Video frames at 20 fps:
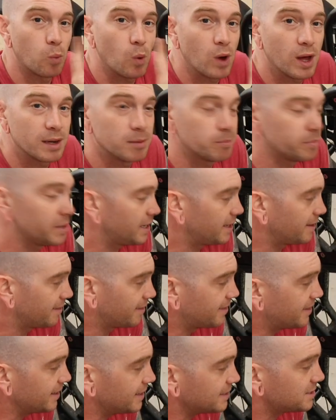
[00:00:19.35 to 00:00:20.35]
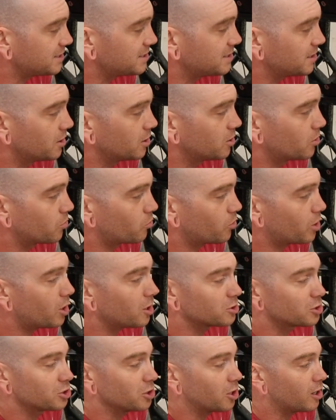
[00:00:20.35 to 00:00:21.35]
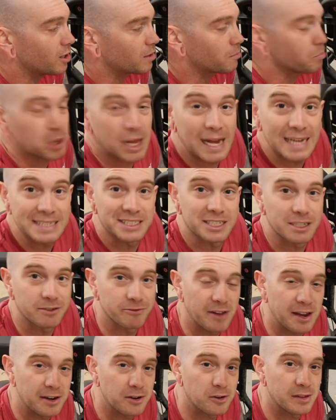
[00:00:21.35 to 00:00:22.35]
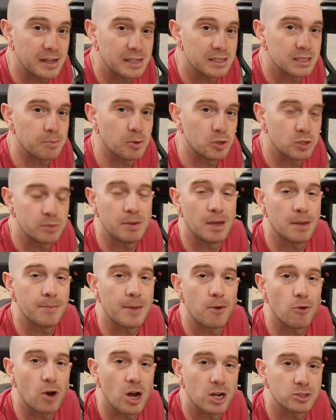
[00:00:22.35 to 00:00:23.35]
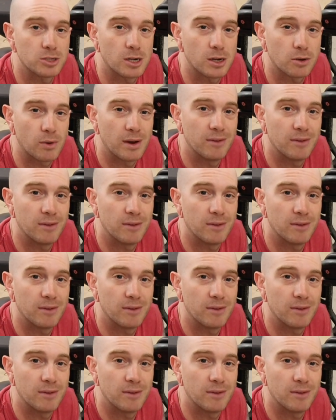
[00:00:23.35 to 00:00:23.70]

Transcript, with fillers: one being this RockShox plastic fender that's supposed to be on my RockShox